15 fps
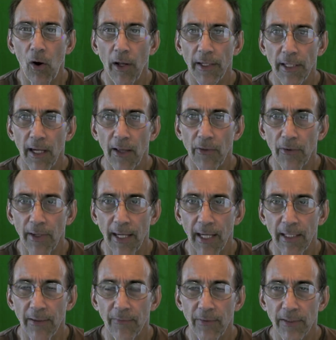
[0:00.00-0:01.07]
On the other
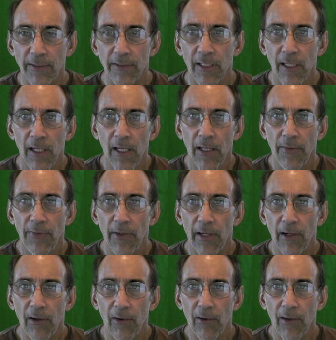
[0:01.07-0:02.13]
hand, if it's
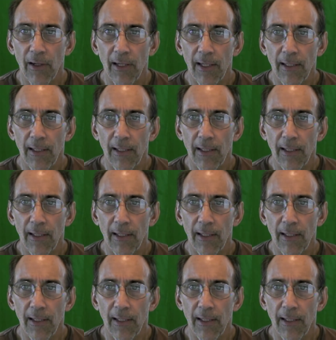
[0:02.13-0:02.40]
their